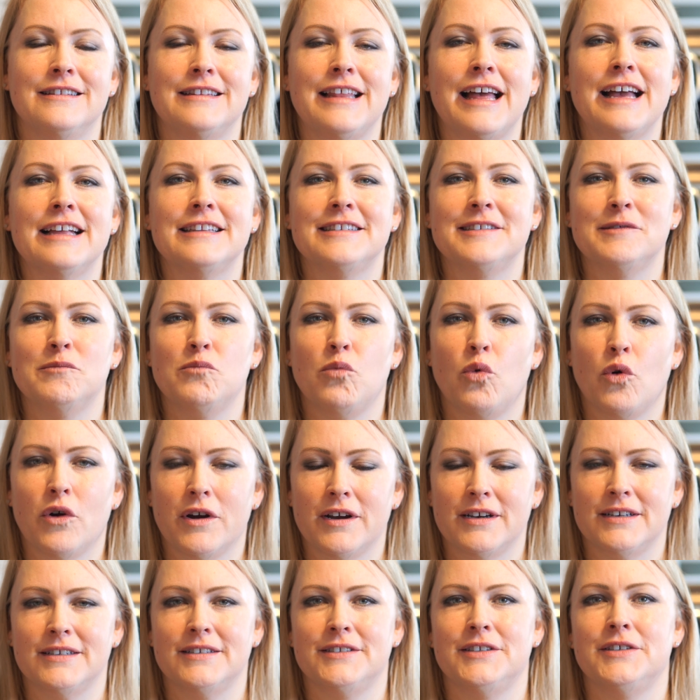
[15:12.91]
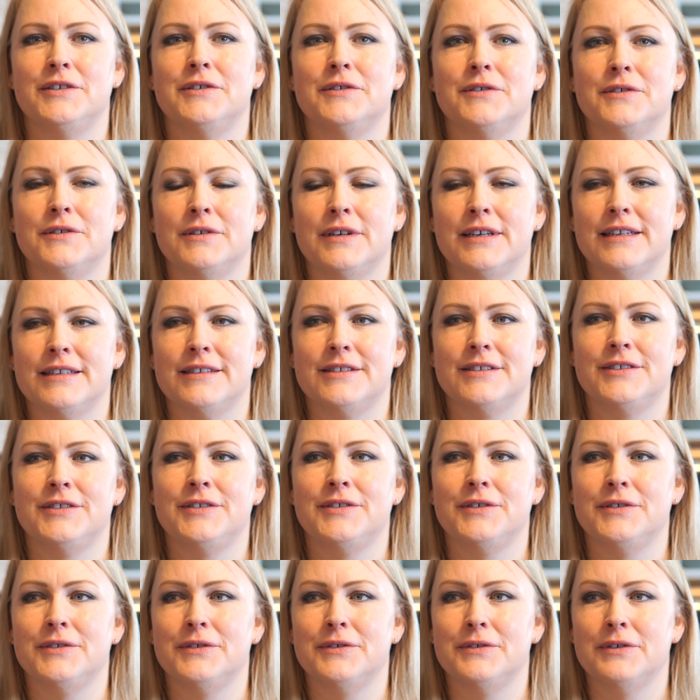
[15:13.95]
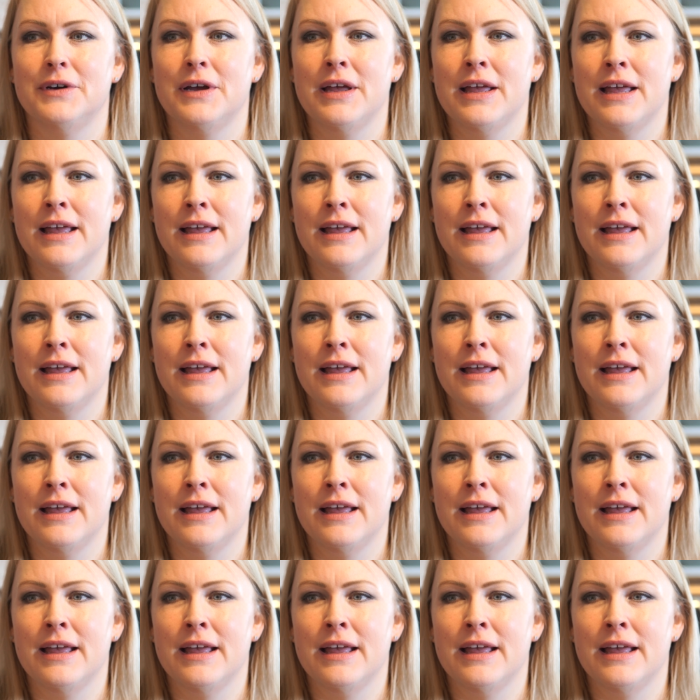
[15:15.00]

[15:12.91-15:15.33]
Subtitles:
that's important too, is to